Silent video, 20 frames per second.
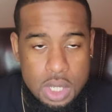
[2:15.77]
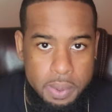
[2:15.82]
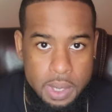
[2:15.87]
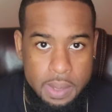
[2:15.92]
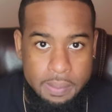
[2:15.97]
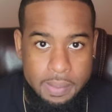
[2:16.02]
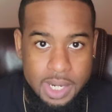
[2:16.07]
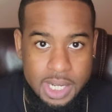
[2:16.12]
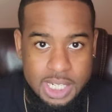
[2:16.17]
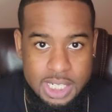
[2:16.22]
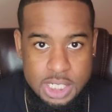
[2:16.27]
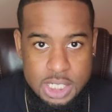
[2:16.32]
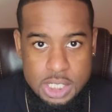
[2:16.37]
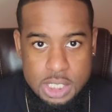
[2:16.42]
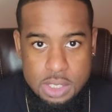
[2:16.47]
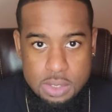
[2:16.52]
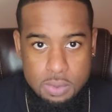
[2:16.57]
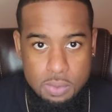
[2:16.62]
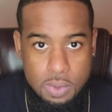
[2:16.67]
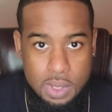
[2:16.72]
Pretty
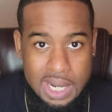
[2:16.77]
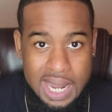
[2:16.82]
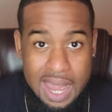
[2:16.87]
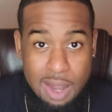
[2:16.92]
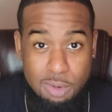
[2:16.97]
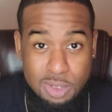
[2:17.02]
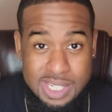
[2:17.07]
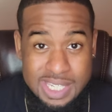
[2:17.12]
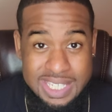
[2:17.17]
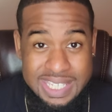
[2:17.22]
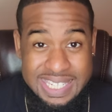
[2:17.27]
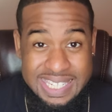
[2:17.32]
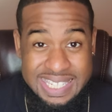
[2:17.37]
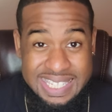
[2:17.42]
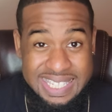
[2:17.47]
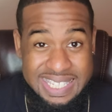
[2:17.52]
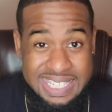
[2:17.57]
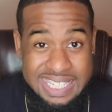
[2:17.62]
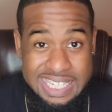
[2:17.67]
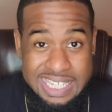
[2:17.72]
much when I was
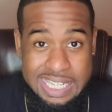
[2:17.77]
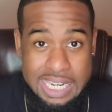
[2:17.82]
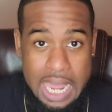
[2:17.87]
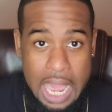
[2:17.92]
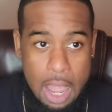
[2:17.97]
16,